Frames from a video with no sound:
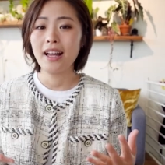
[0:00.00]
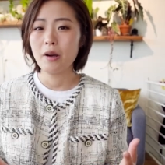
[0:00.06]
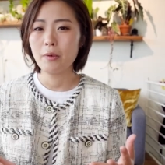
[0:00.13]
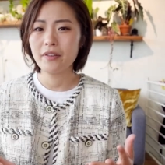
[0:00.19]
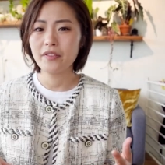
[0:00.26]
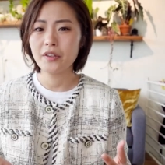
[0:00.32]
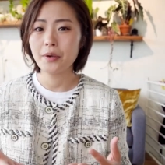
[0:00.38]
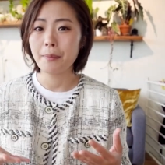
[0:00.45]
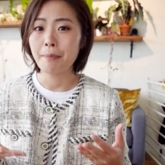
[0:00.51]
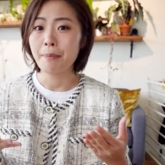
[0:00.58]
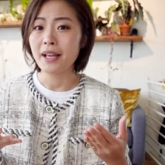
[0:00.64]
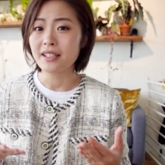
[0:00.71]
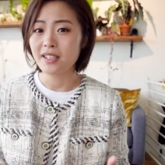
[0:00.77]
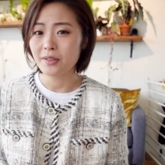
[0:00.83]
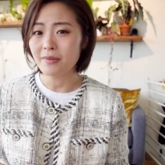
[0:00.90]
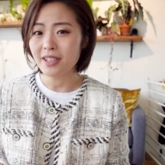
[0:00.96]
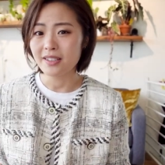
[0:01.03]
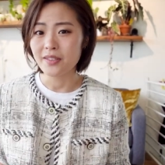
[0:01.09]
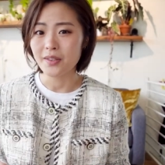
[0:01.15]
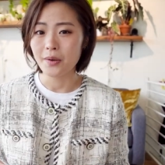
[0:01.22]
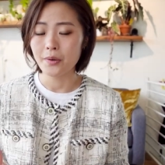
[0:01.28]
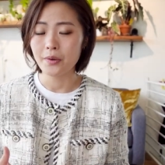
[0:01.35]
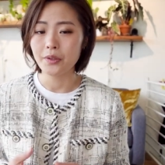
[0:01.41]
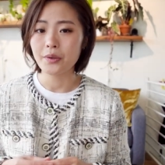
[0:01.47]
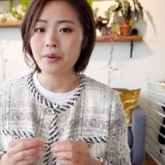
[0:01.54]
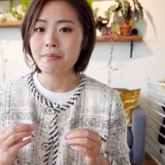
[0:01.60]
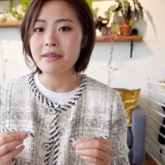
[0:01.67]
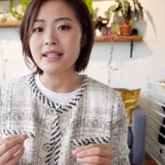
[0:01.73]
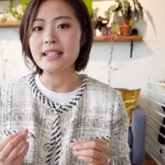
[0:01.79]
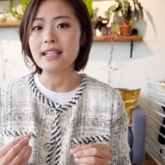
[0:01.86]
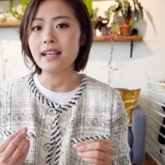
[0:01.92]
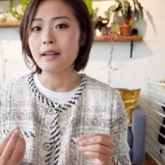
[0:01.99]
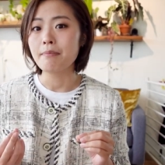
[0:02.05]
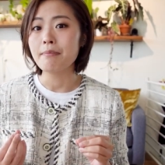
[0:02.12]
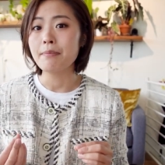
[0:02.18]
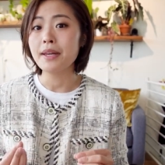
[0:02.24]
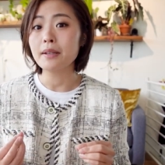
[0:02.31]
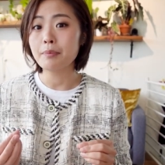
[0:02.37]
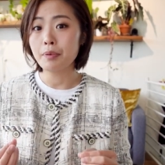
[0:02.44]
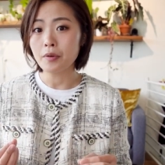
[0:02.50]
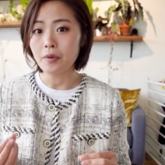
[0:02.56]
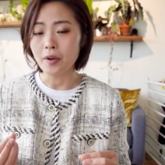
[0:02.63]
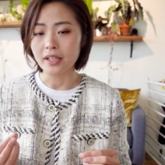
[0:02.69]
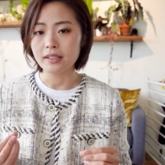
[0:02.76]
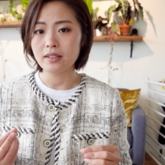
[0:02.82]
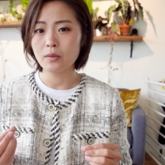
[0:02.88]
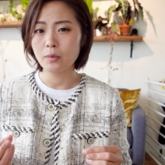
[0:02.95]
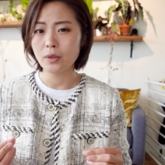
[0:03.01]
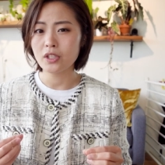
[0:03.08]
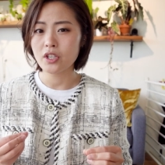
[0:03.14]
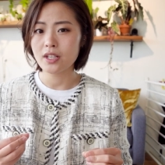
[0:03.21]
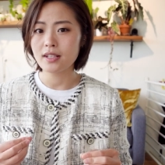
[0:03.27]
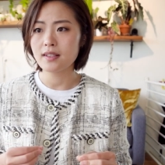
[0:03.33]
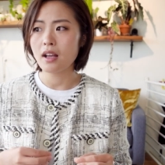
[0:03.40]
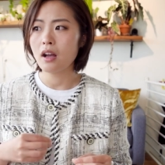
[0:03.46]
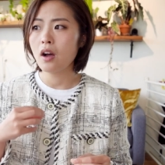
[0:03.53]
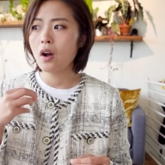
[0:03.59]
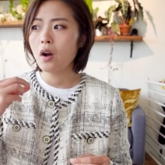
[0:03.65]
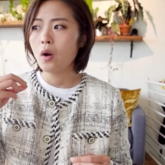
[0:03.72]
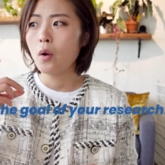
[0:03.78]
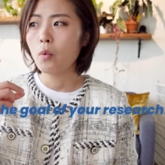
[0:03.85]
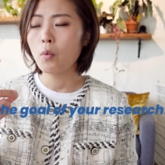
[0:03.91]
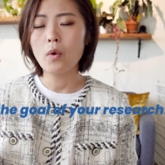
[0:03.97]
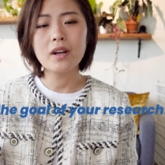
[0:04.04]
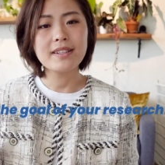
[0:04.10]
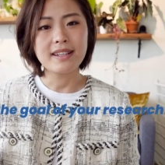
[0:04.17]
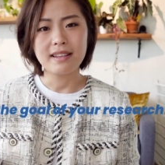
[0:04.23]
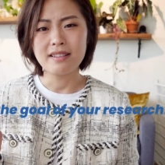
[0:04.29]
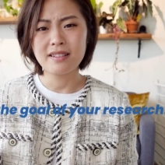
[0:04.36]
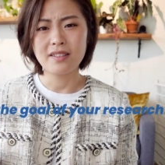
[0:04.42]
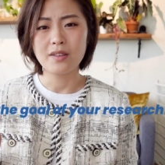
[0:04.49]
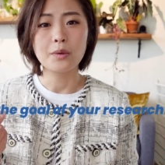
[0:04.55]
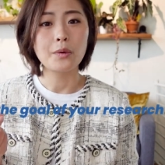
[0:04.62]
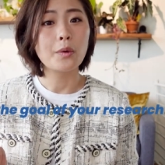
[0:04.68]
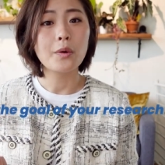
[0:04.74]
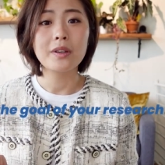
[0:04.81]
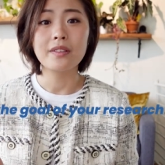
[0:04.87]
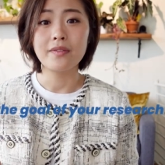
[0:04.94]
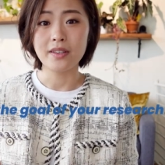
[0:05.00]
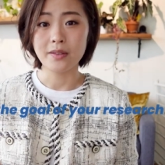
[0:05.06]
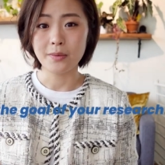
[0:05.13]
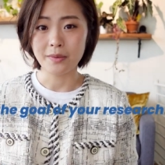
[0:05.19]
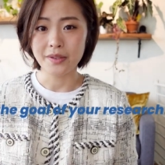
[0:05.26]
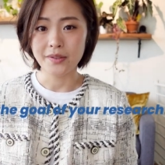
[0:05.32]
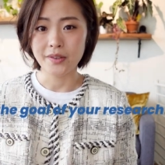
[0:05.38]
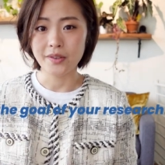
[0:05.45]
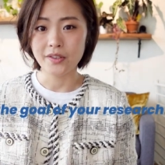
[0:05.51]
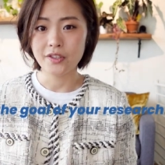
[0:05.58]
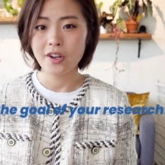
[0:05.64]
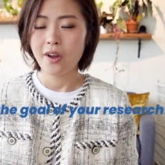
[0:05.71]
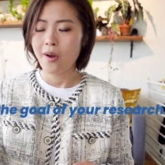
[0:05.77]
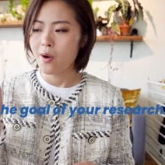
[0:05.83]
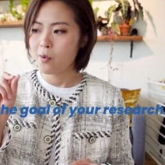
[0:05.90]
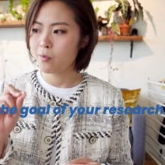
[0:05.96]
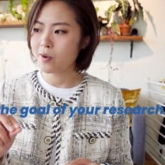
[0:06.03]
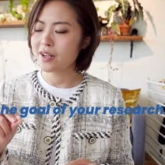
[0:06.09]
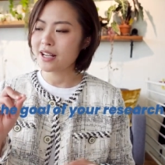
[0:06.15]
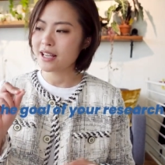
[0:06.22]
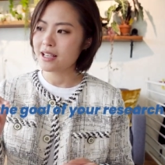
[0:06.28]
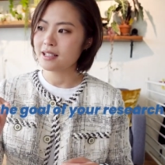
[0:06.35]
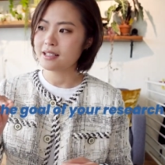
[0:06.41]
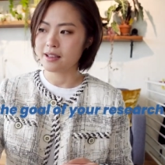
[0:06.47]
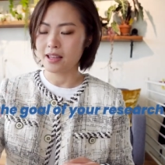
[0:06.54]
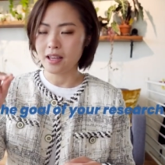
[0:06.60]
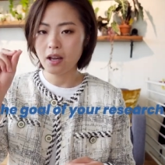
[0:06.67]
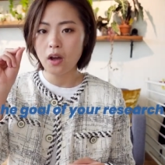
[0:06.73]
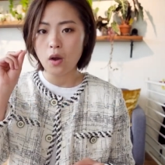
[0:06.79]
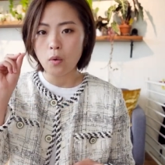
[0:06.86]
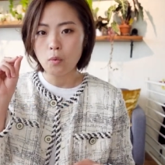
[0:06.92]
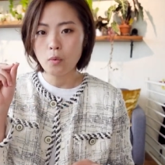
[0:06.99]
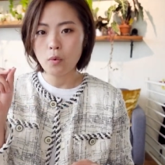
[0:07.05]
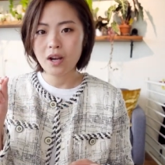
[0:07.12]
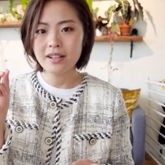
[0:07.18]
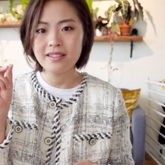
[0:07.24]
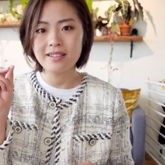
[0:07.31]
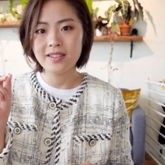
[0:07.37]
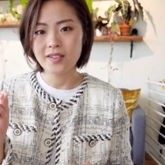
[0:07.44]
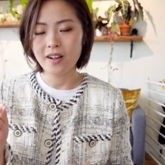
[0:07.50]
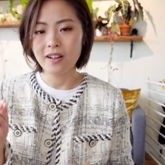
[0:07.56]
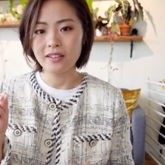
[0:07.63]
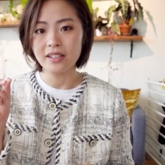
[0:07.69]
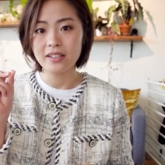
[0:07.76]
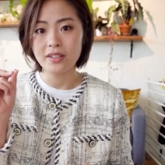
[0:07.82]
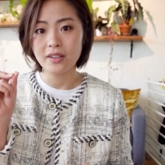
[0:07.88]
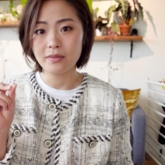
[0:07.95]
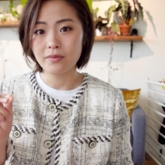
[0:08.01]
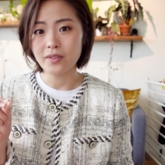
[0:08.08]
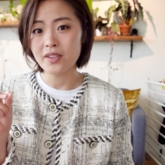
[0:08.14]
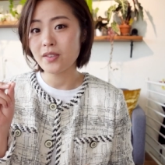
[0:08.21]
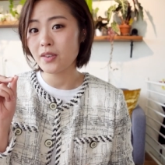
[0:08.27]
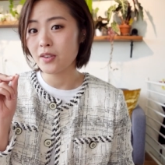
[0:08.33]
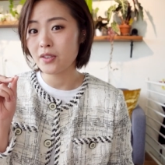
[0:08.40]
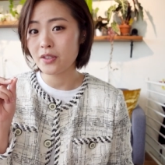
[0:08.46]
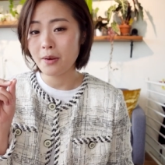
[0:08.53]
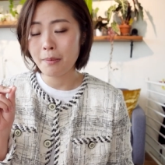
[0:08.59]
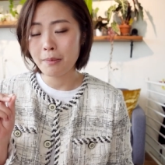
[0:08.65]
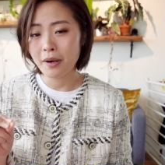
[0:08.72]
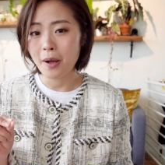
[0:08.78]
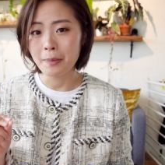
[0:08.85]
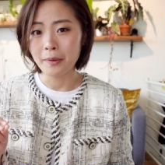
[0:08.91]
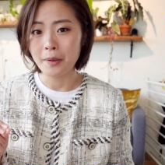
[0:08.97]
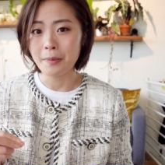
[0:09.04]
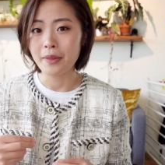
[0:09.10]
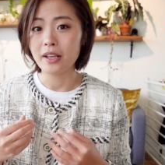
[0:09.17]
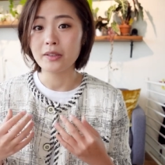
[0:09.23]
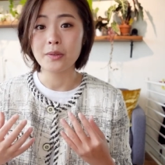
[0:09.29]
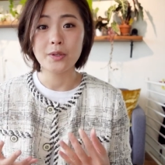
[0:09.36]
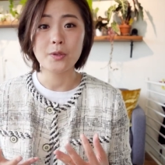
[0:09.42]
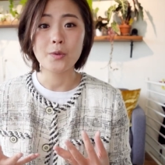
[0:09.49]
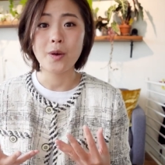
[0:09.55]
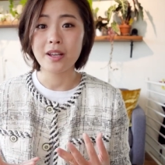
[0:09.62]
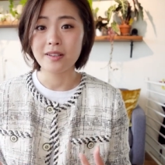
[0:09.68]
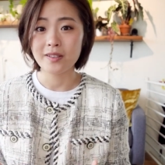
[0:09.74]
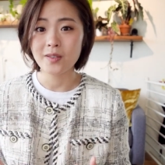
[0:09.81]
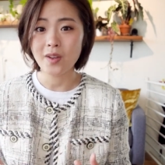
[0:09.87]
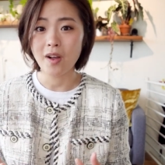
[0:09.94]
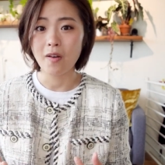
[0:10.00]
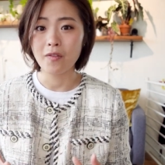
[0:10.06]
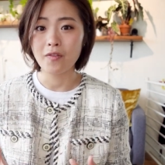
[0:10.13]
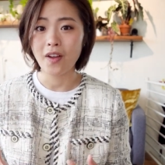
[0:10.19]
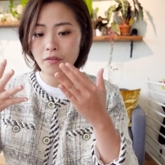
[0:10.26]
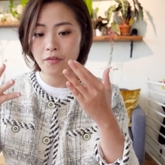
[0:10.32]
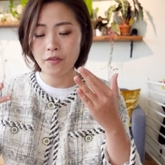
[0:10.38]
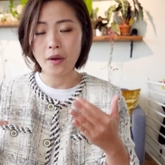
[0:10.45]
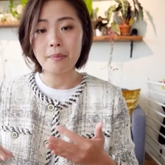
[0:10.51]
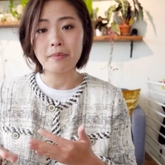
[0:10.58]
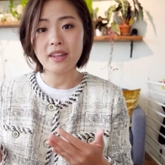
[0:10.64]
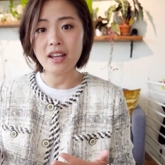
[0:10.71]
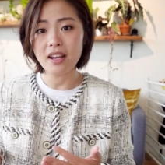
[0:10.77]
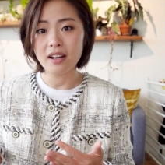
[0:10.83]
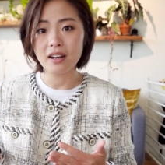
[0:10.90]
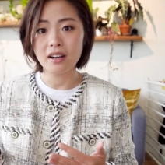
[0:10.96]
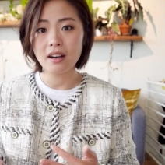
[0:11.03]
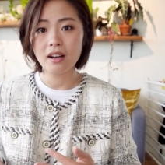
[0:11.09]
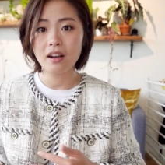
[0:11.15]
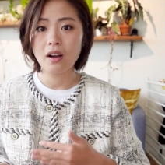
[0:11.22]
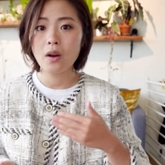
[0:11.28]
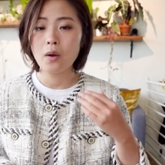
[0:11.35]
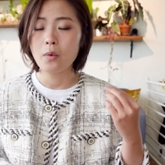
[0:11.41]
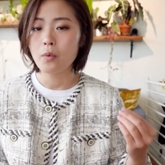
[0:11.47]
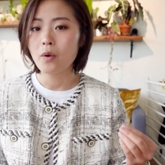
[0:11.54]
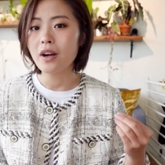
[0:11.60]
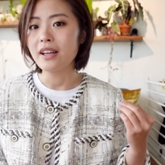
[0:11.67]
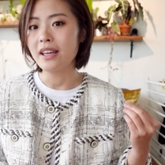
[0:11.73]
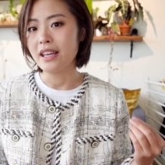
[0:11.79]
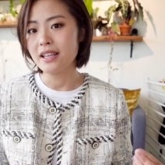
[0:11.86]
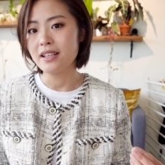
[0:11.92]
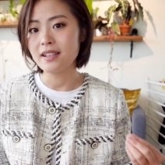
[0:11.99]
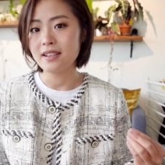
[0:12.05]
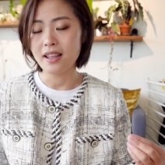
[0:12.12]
However, by doing so, you're missing a big point, which is what is the goal of this research? What is the one solid research problem that you're trying to solve? From there, what is